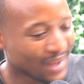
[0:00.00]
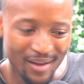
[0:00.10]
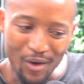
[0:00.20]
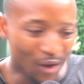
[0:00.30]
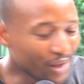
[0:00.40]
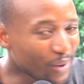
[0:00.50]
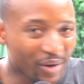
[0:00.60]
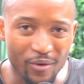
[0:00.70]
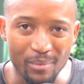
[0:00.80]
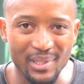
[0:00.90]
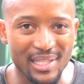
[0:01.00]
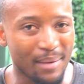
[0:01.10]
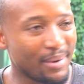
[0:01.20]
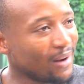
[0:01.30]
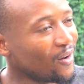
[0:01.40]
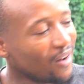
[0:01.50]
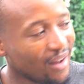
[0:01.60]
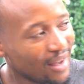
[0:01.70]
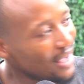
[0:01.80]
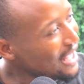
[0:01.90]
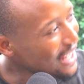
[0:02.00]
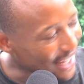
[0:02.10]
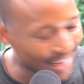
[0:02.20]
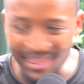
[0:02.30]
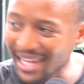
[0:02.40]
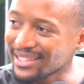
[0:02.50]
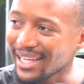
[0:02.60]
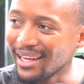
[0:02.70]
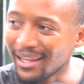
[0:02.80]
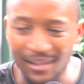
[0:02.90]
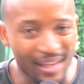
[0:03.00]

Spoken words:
all the way from Botshabelo, and that tunnel,